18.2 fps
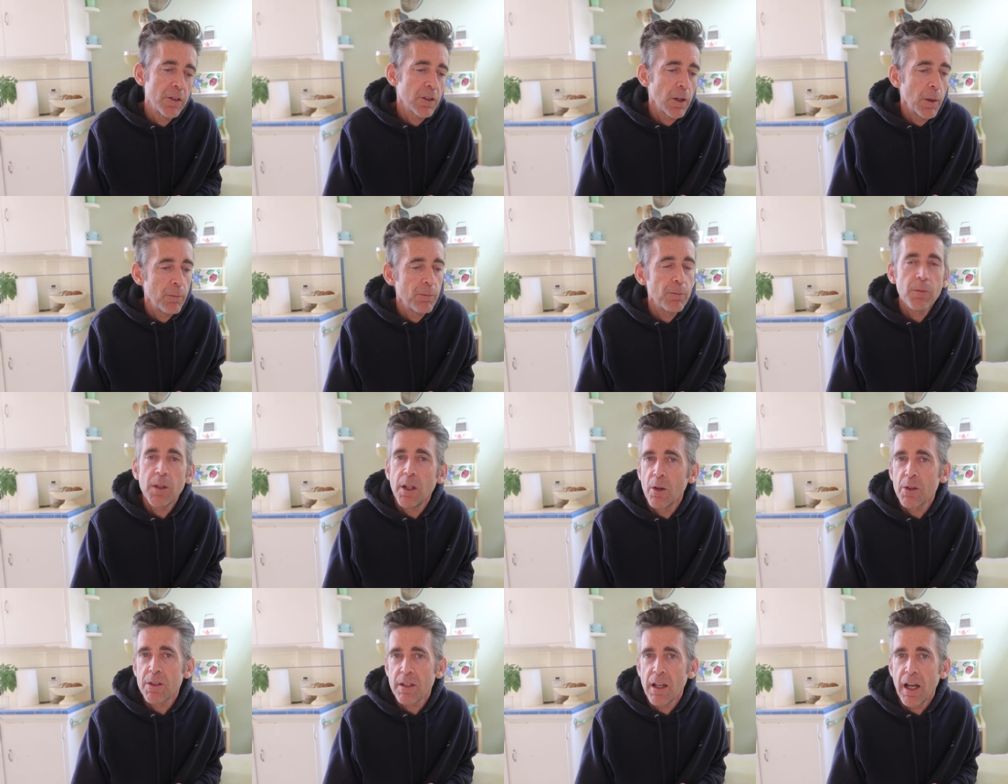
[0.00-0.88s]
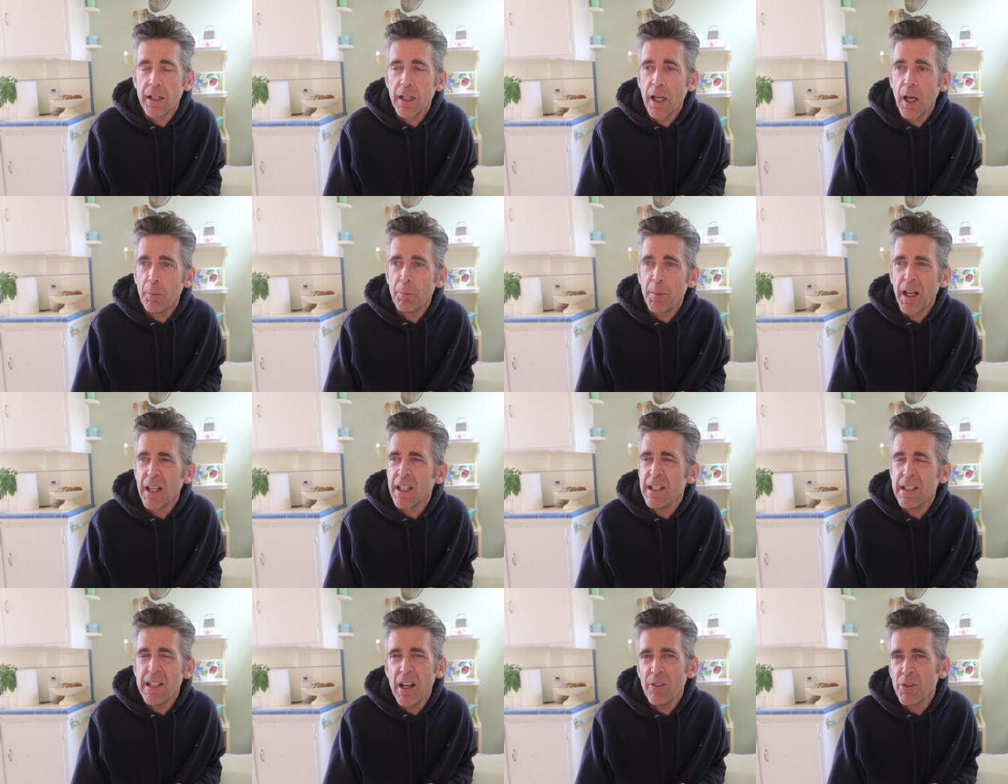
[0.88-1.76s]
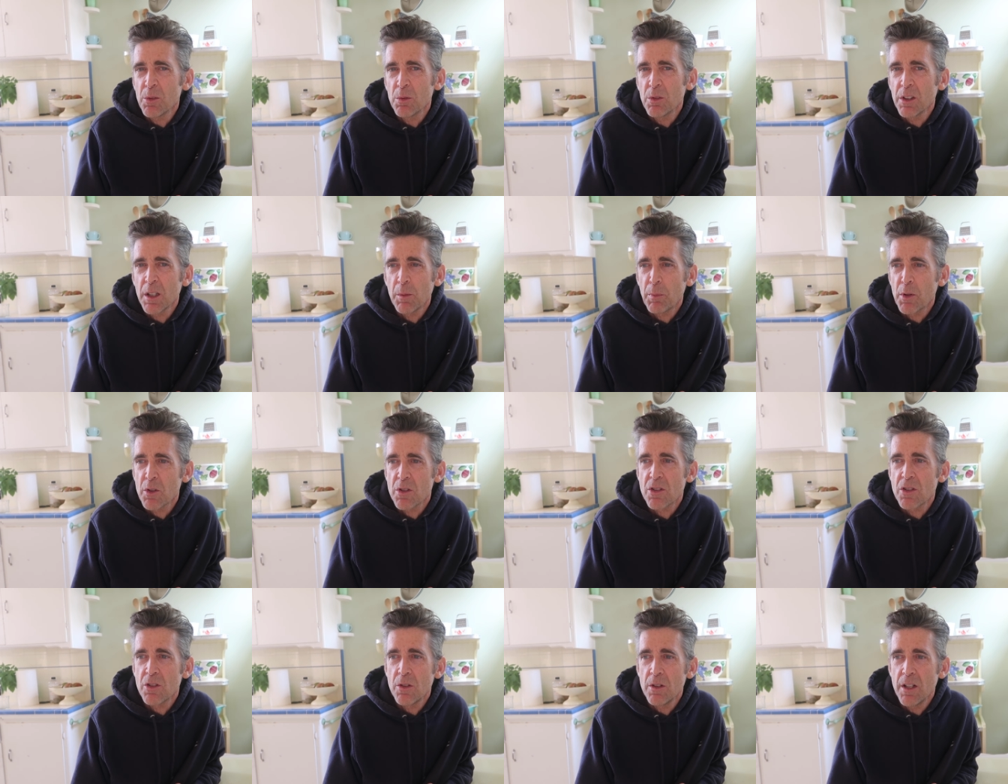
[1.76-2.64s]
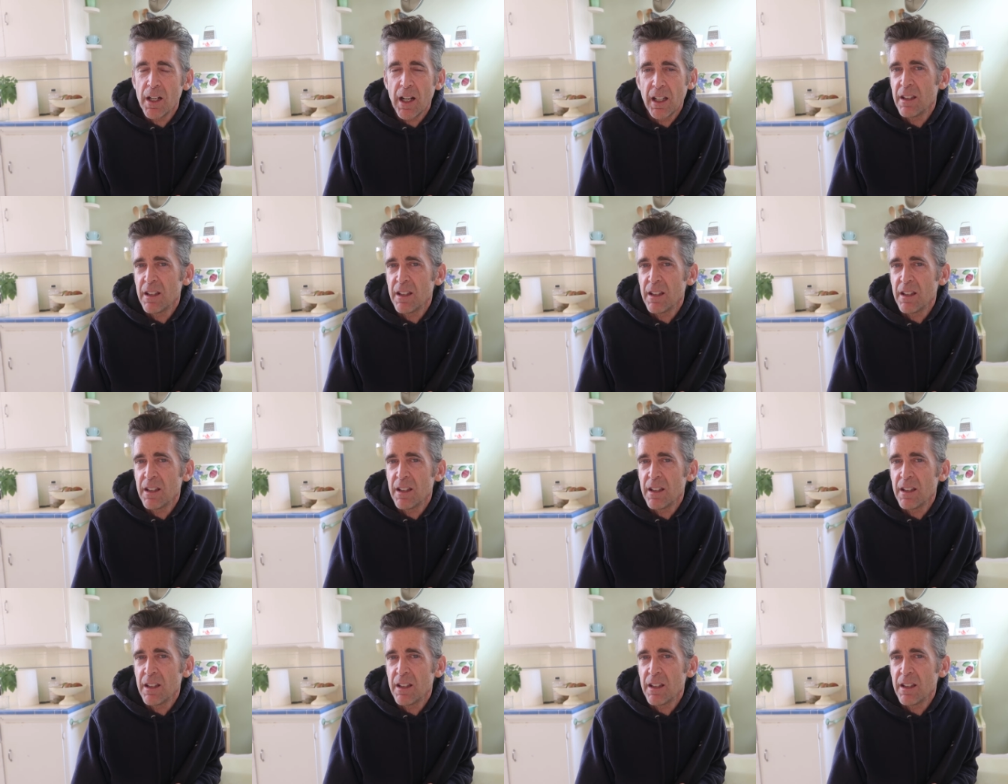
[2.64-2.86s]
And so I, you know, signed up, but I never really pursued it.